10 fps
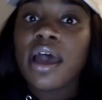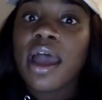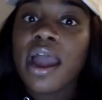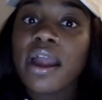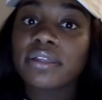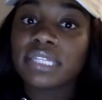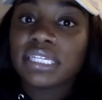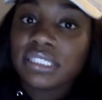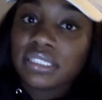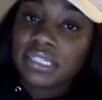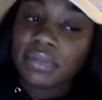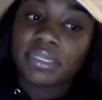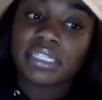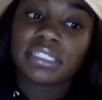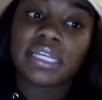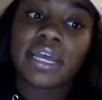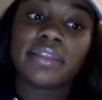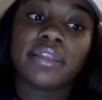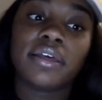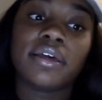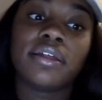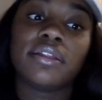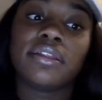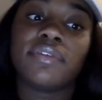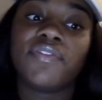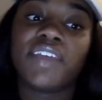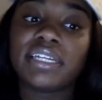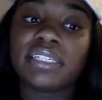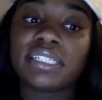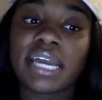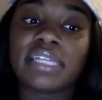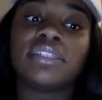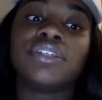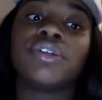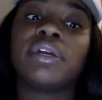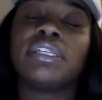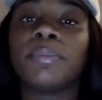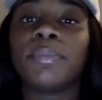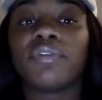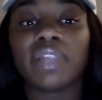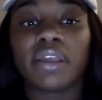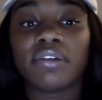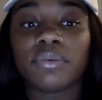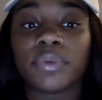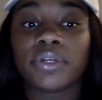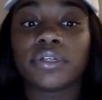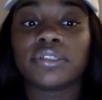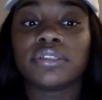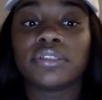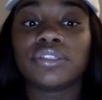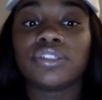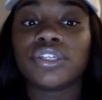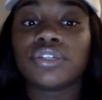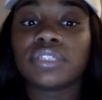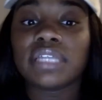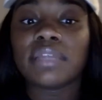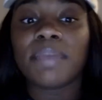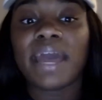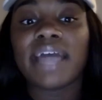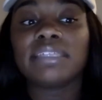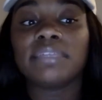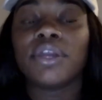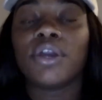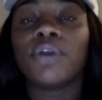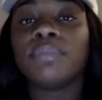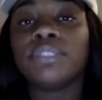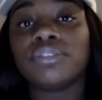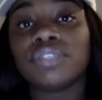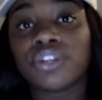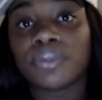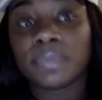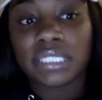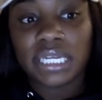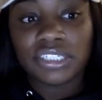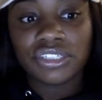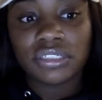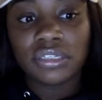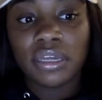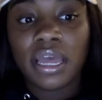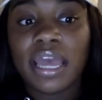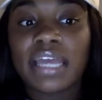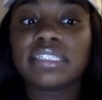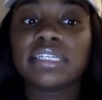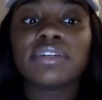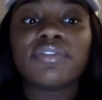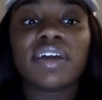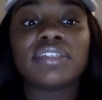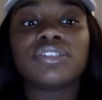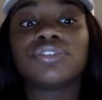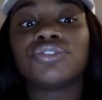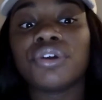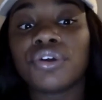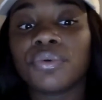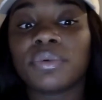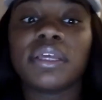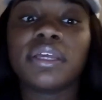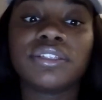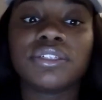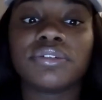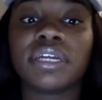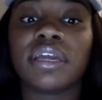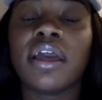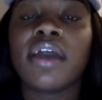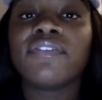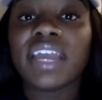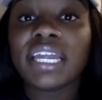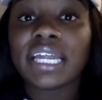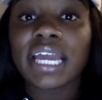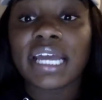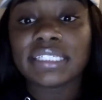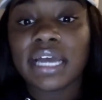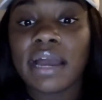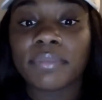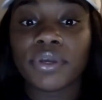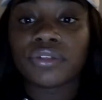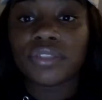Our thesis statement is that the faded text and growing number of layered words shows that the past can be open to interpretation and signifies the struggle with history fading as time goes